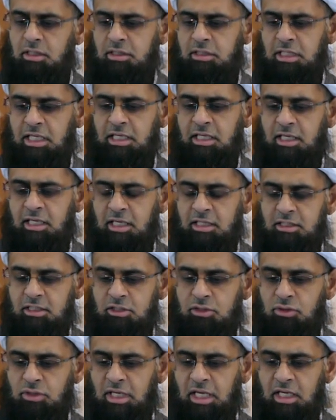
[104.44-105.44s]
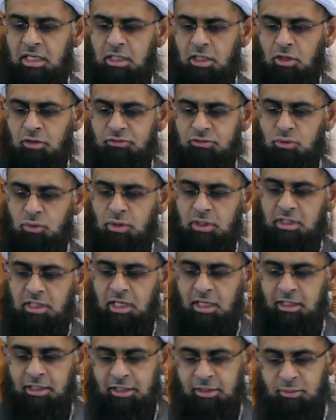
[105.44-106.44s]
dedicated to the ending of Surah
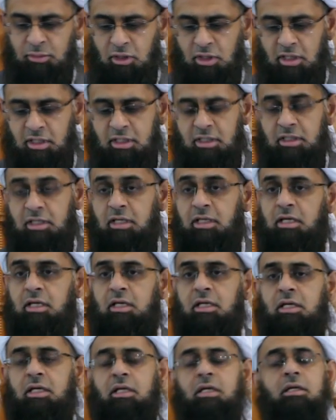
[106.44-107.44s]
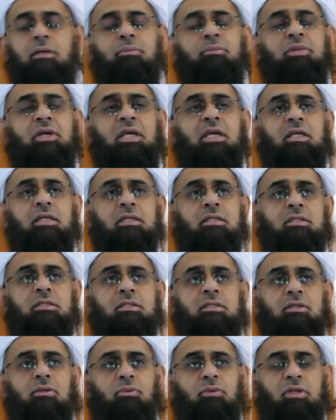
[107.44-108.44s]
Ali Imran, and then it
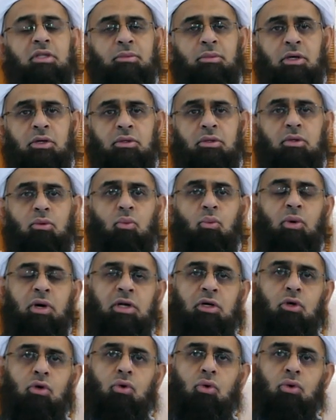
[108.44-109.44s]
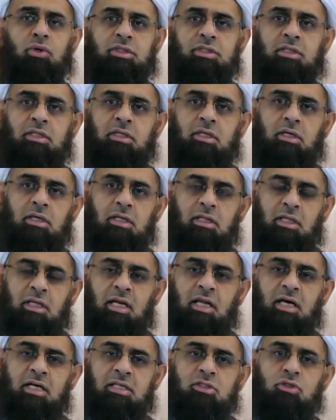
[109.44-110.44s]
begins with about one quarter, the
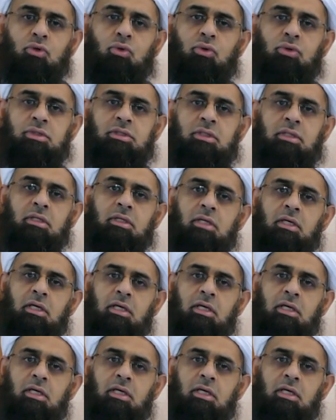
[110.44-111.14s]
last quarter,